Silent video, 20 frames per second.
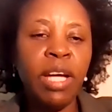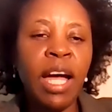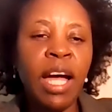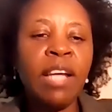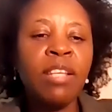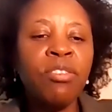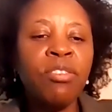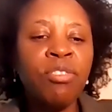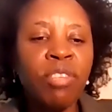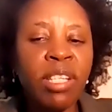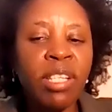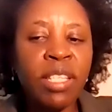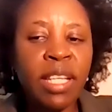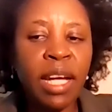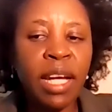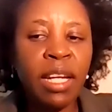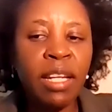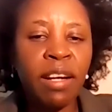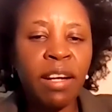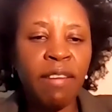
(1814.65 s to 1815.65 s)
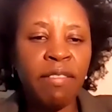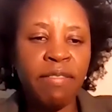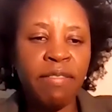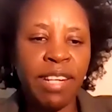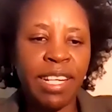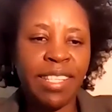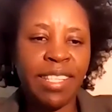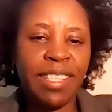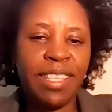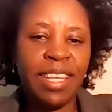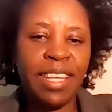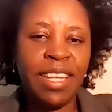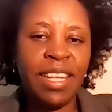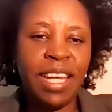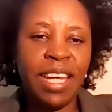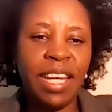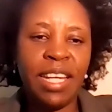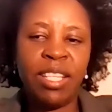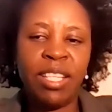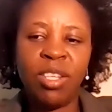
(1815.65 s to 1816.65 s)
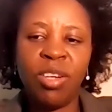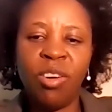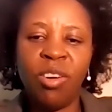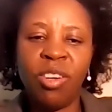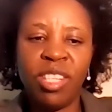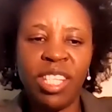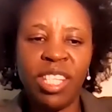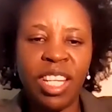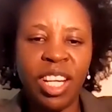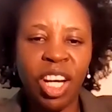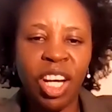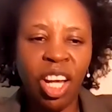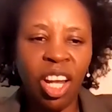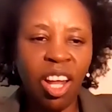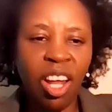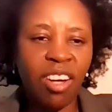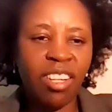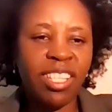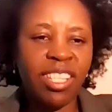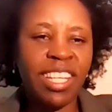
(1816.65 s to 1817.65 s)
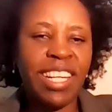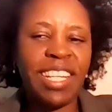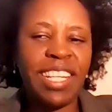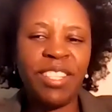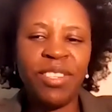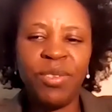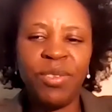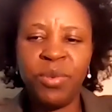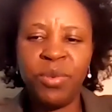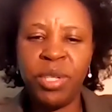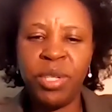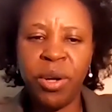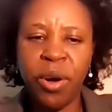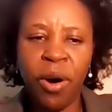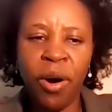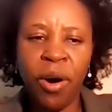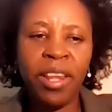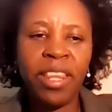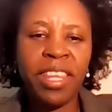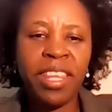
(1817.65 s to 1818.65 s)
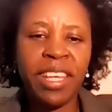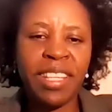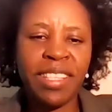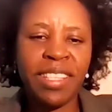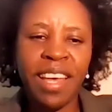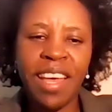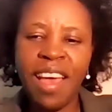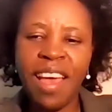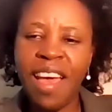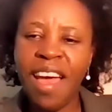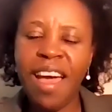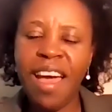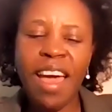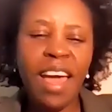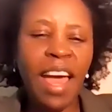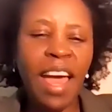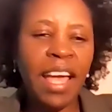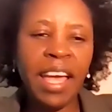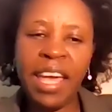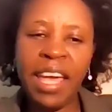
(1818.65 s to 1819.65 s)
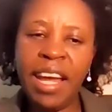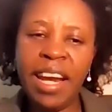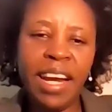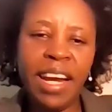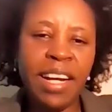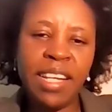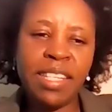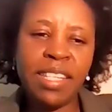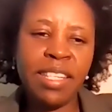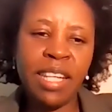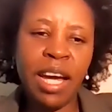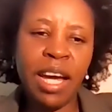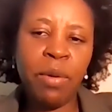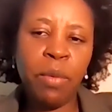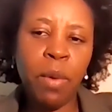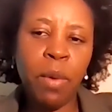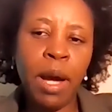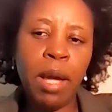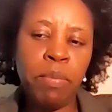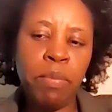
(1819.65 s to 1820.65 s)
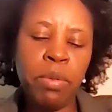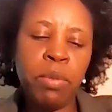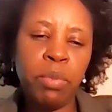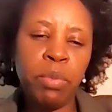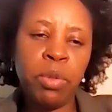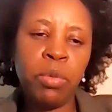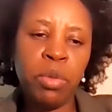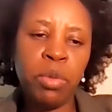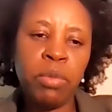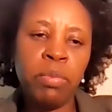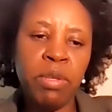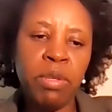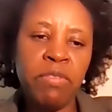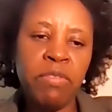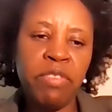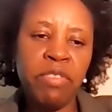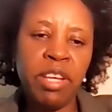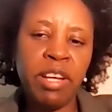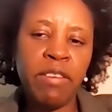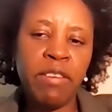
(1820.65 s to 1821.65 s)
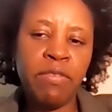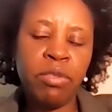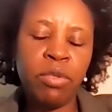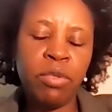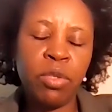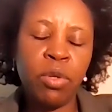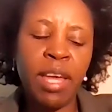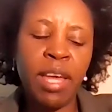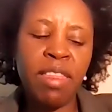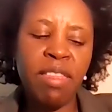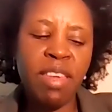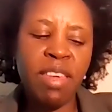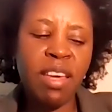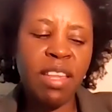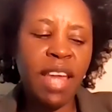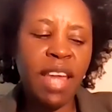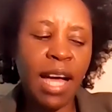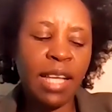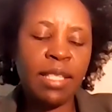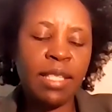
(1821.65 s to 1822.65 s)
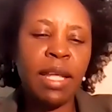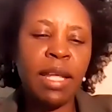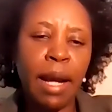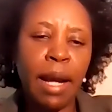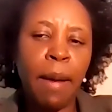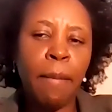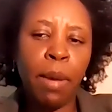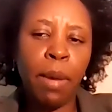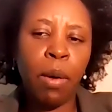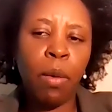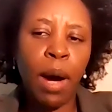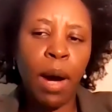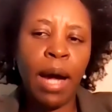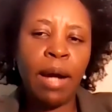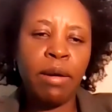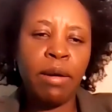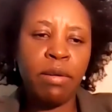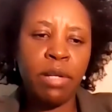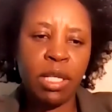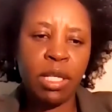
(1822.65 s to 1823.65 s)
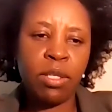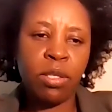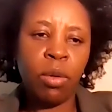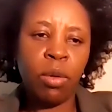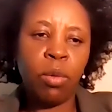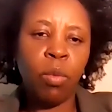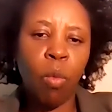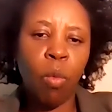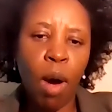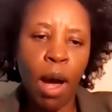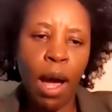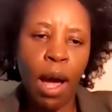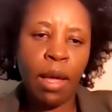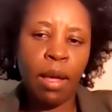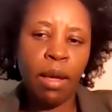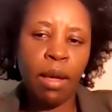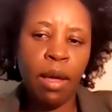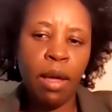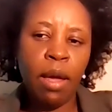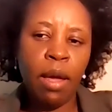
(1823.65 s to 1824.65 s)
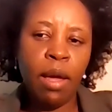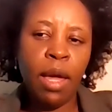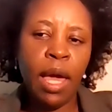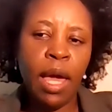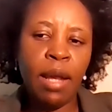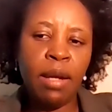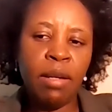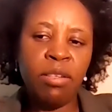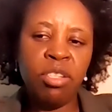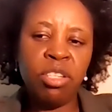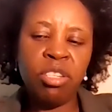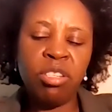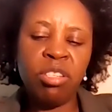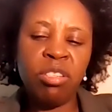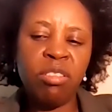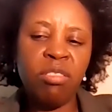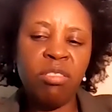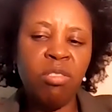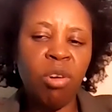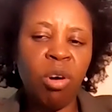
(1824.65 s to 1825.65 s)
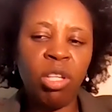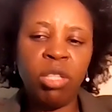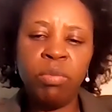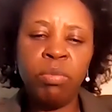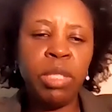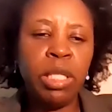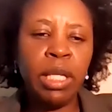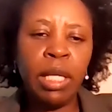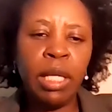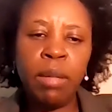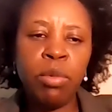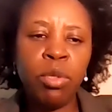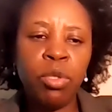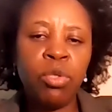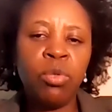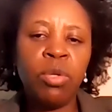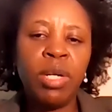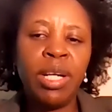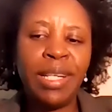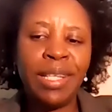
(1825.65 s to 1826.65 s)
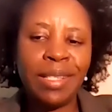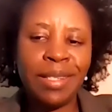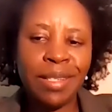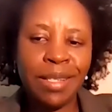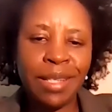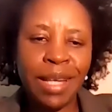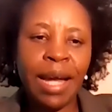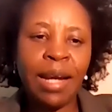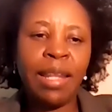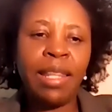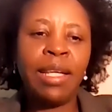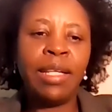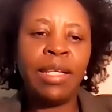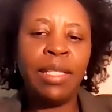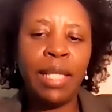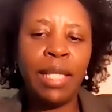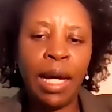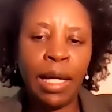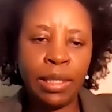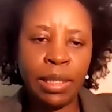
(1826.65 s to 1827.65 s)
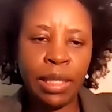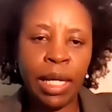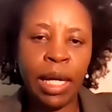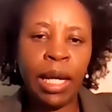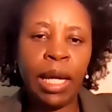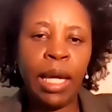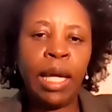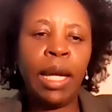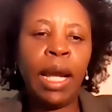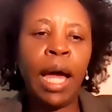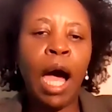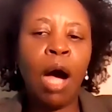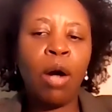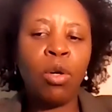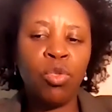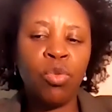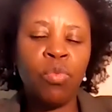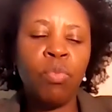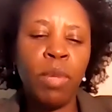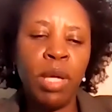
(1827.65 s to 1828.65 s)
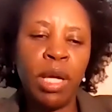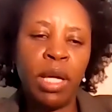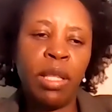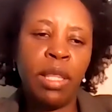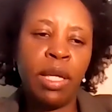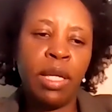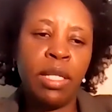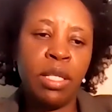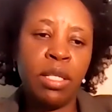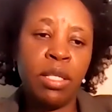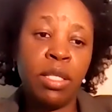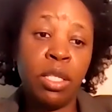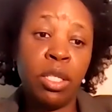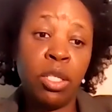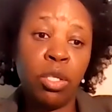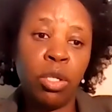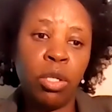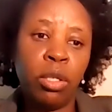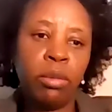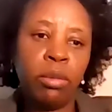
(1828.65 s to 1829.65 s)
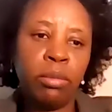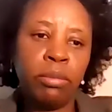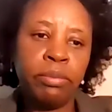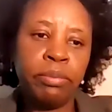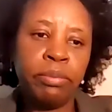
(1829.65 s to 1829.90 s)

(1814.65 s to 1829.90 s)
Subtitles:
AstraZeneca vaccine and it's causing clots and it's doing all this, I can understand why people would be fearful. So I think that's the number one reason why, and just not being able to understand the data and how to make the decision.